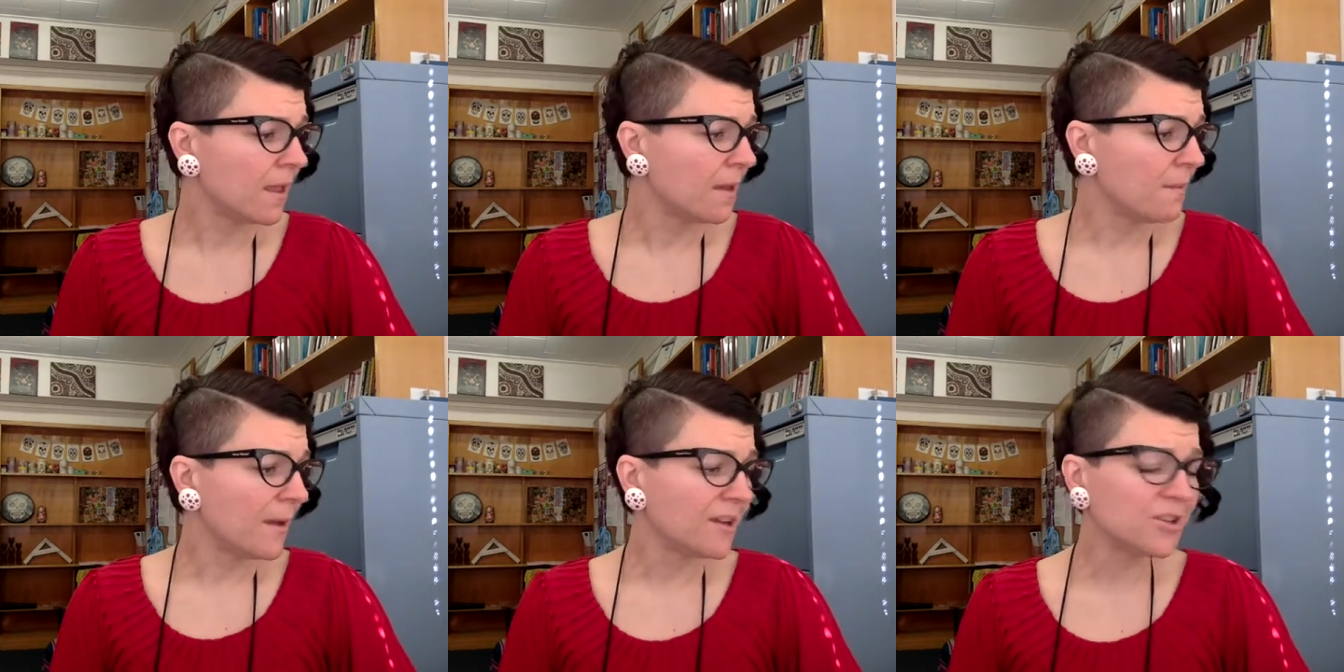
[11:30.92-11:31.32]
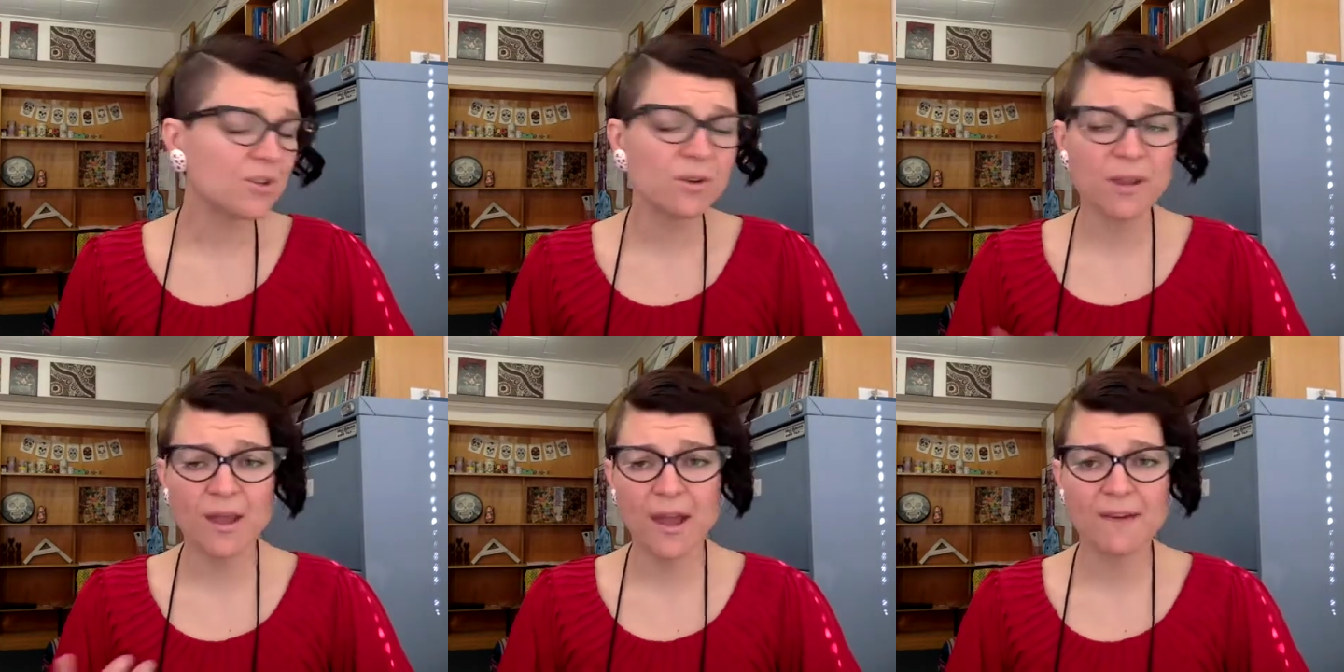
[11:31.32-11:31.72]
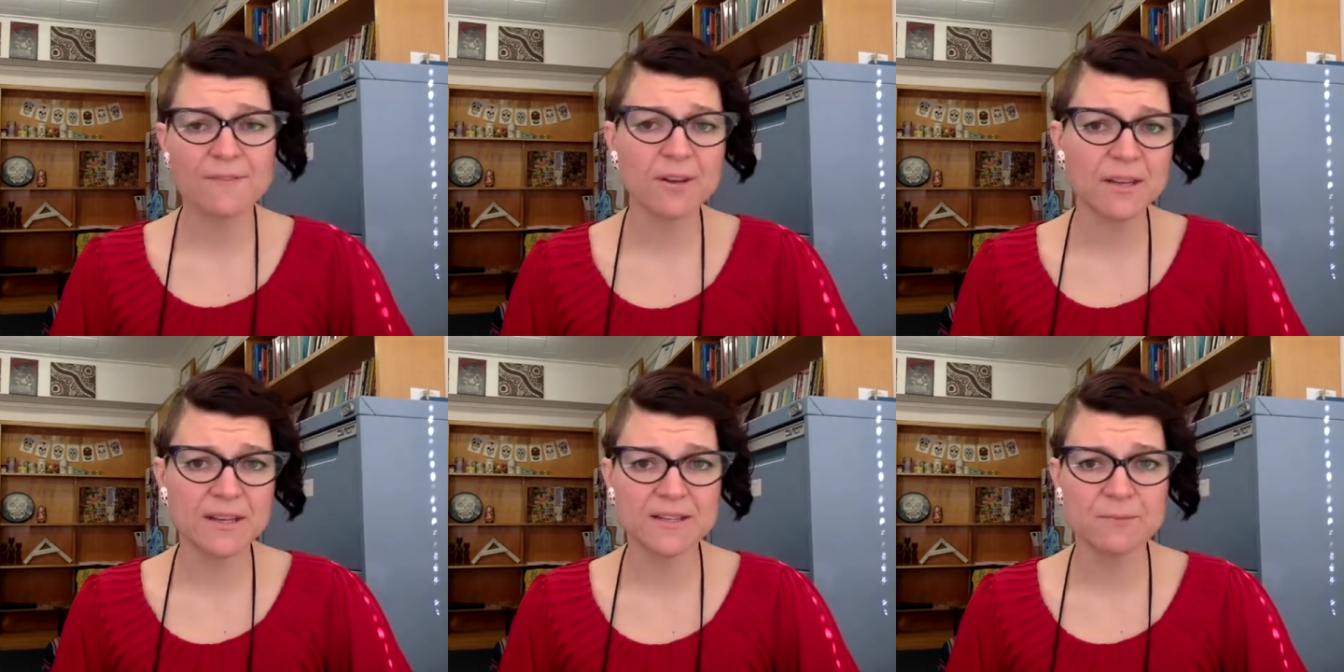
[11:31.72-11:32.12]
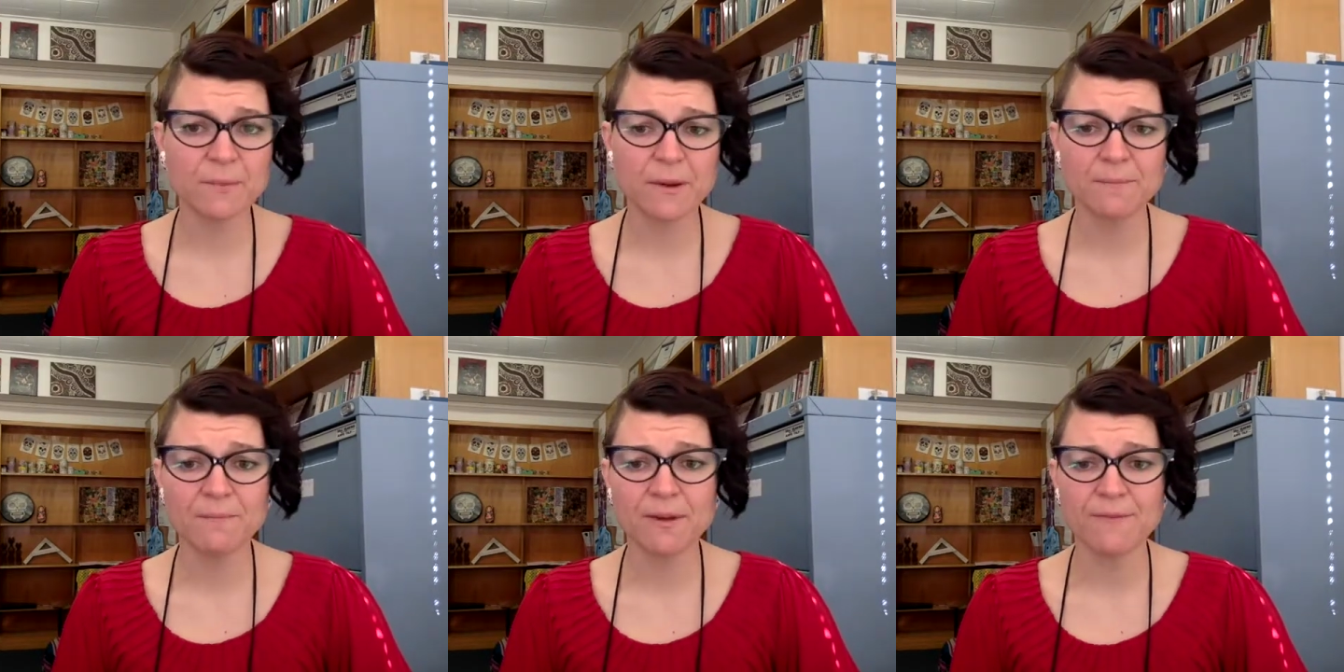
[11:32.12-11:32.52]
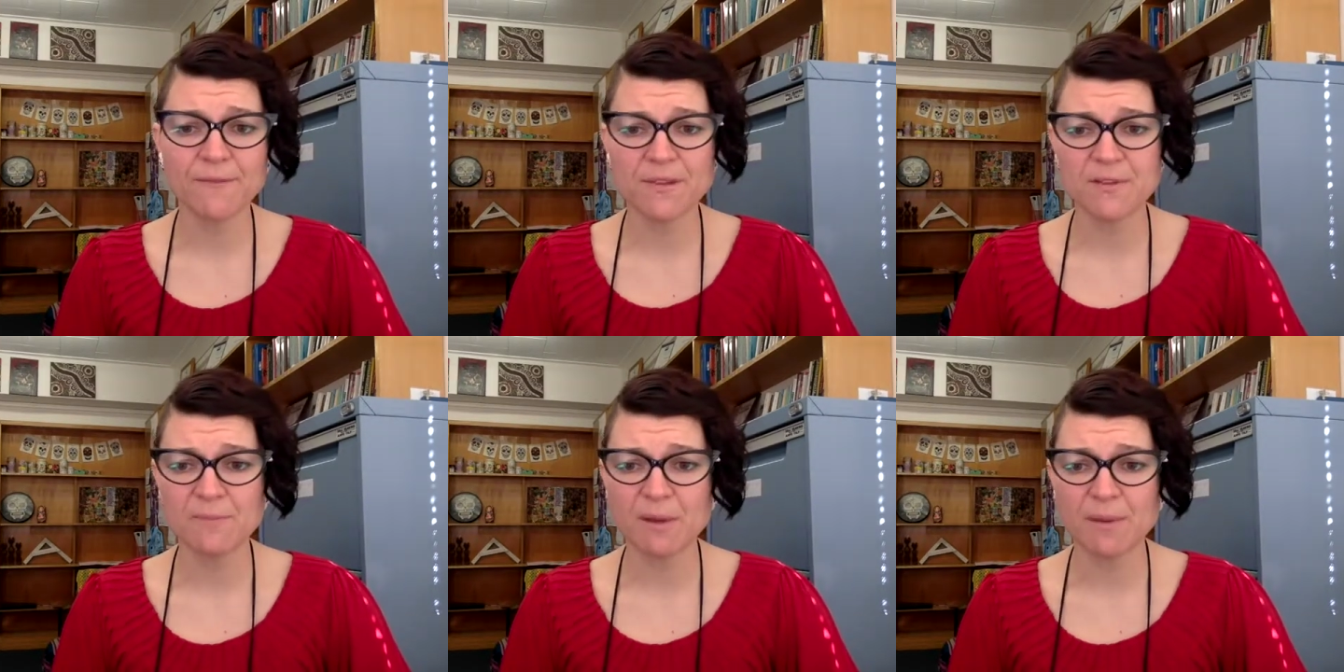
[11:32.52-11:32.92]
Make sure you have at least one
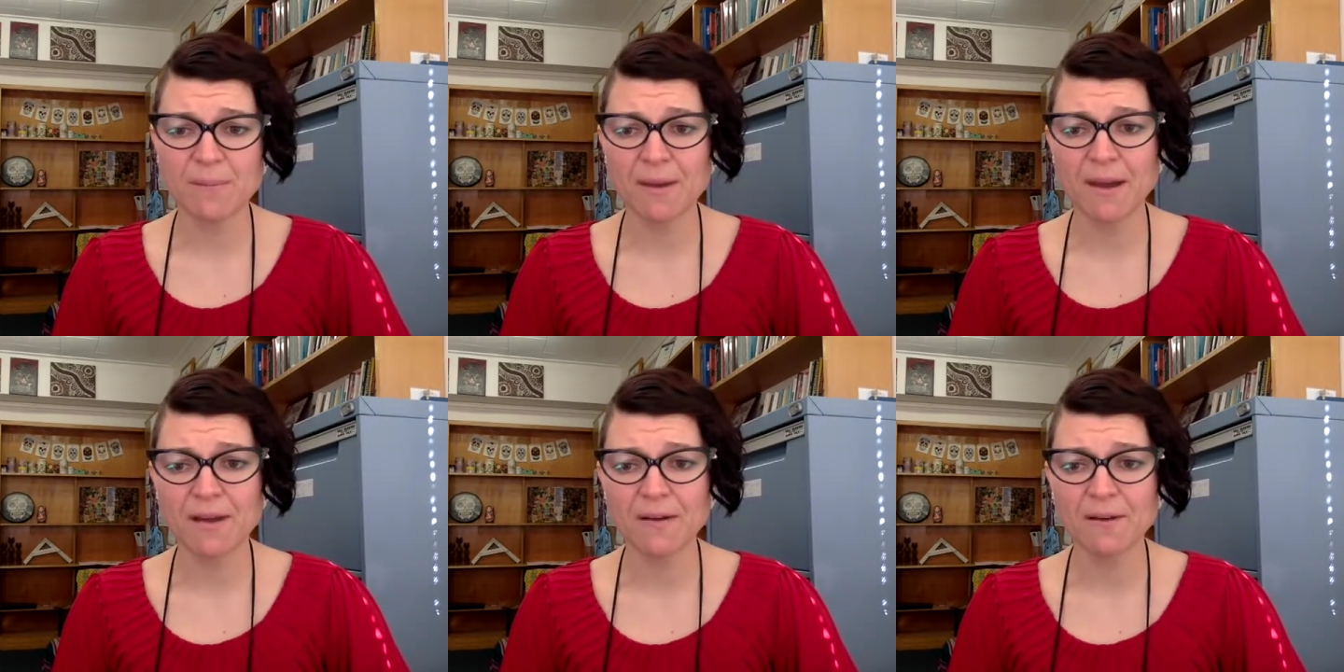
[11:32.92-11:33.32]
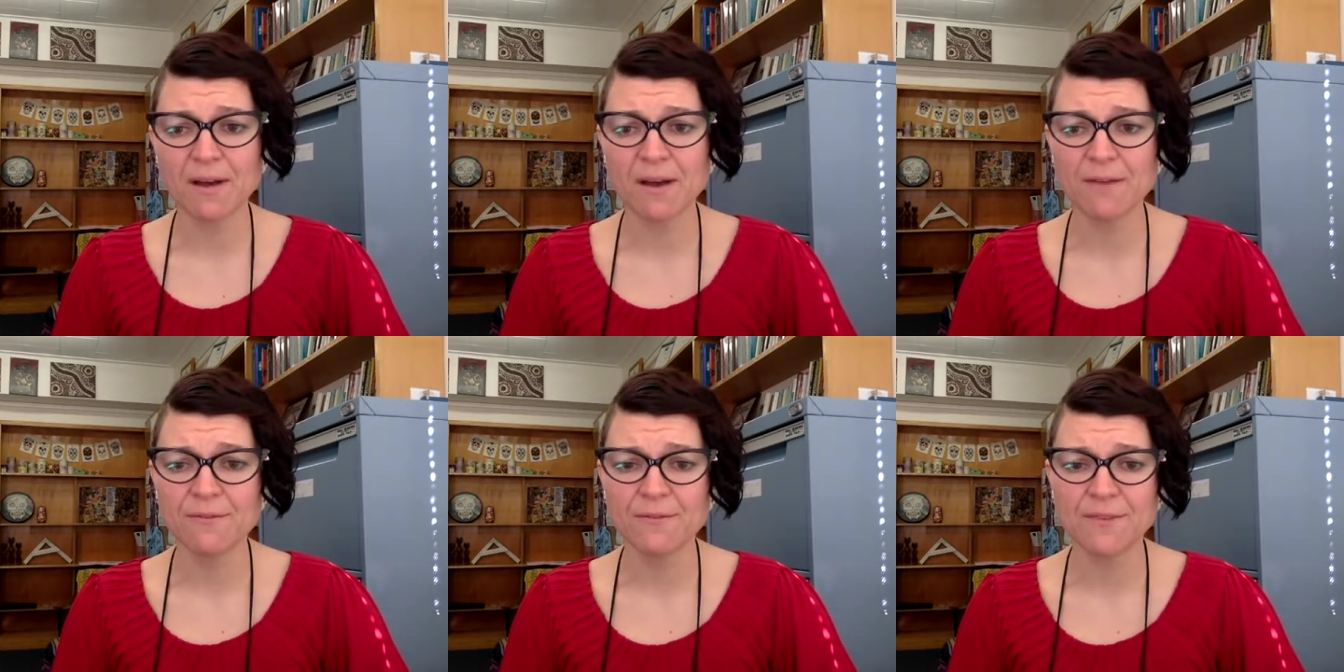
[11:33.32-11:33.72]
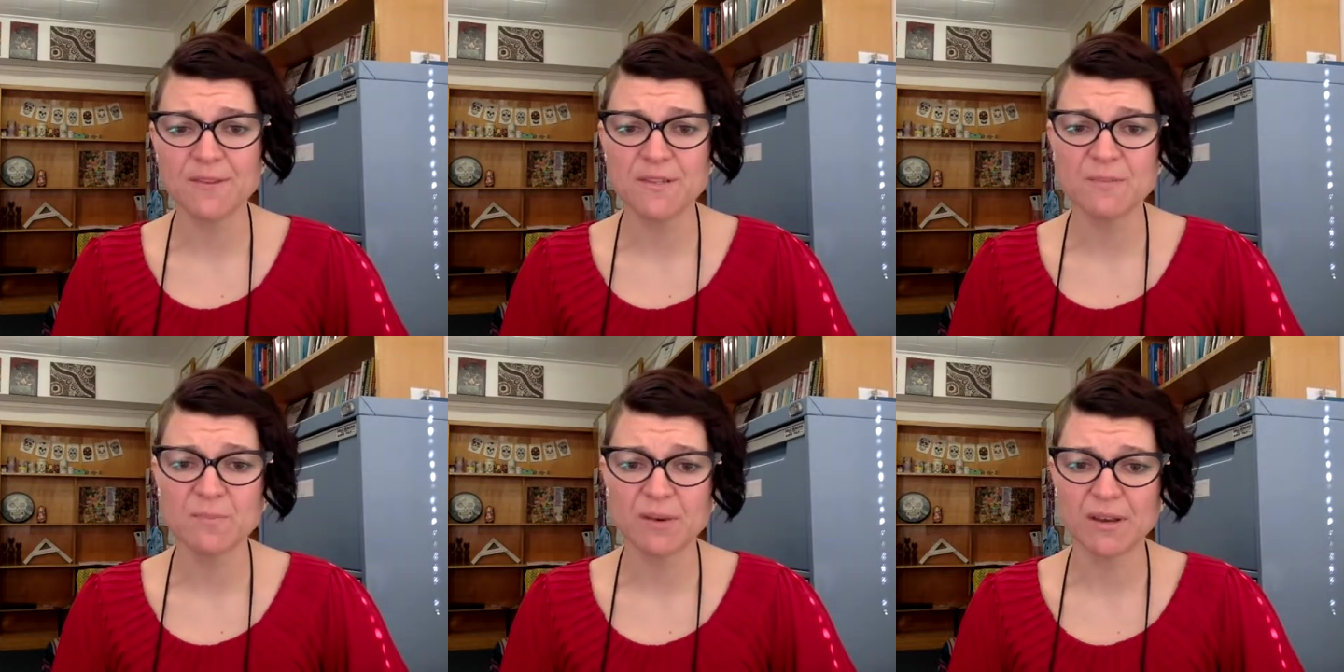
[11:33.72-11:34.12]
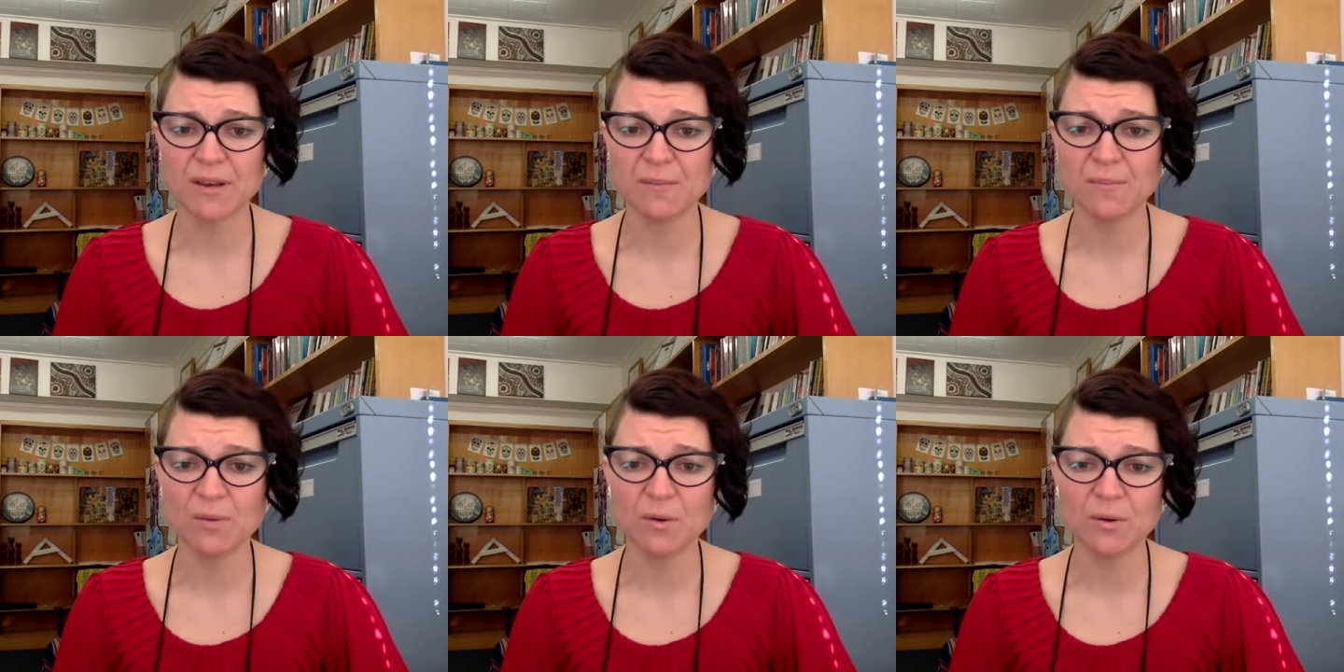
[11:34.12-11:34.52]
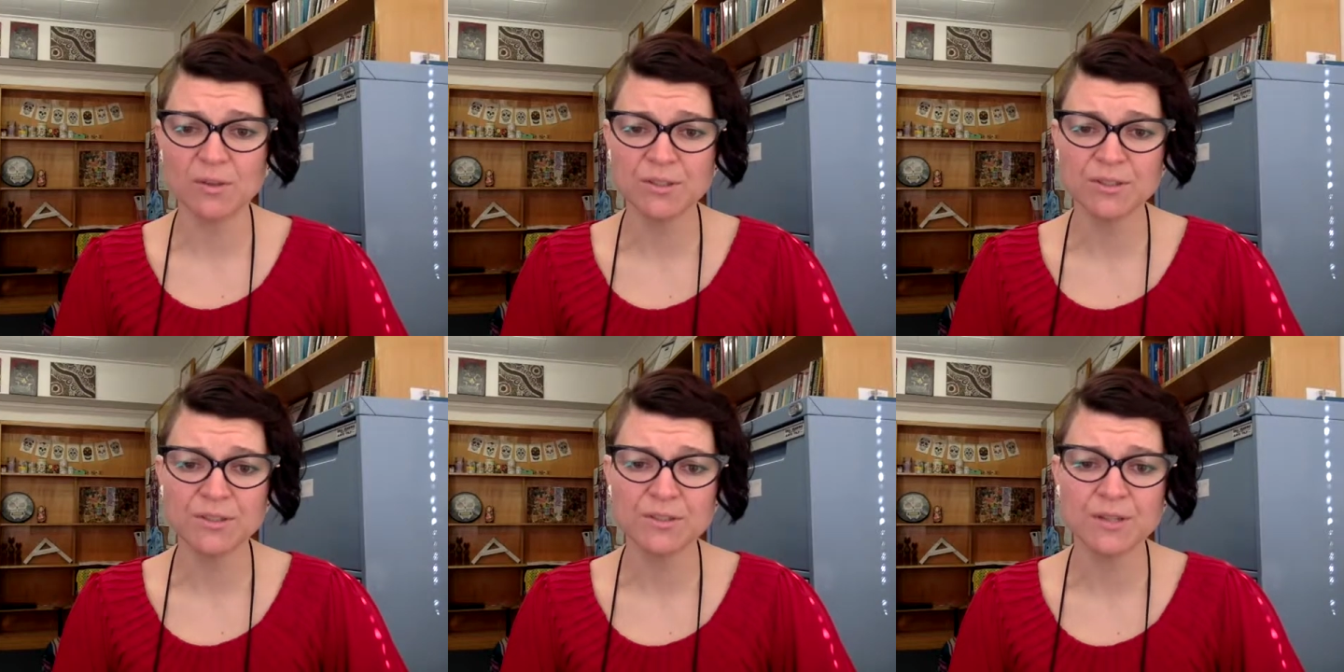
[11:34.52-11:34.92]
reference per paragraph. This is pretty
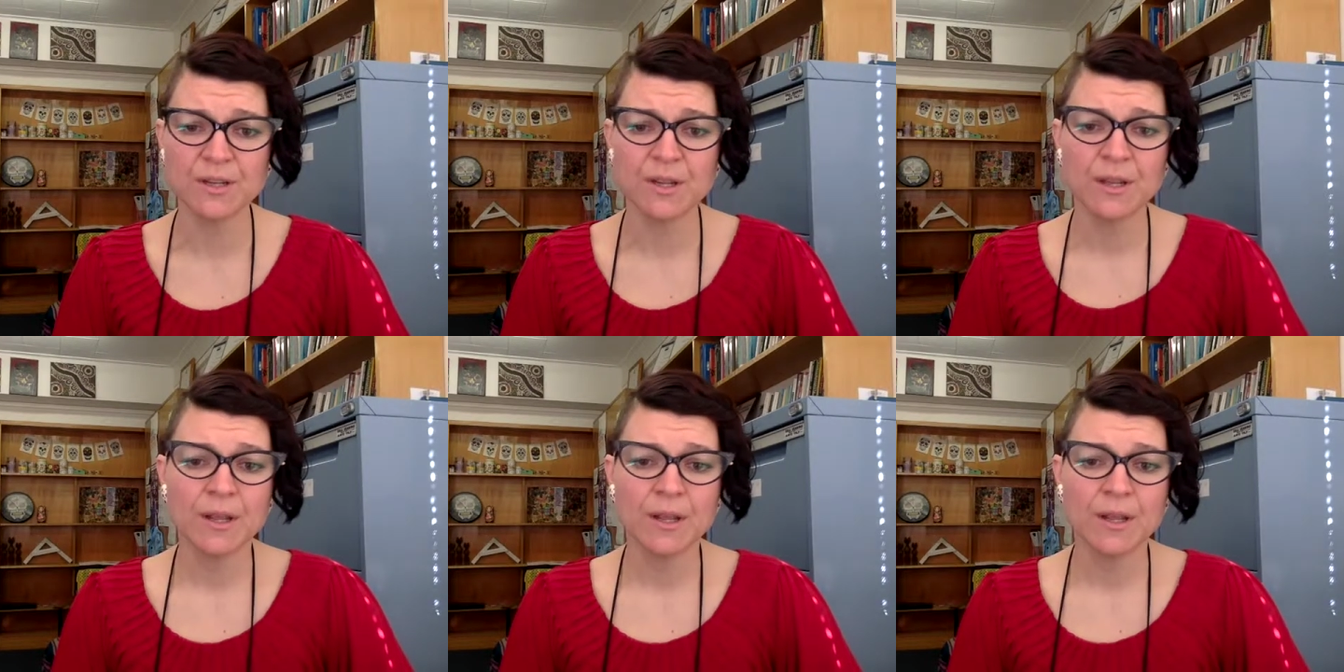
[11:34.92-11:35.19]
important.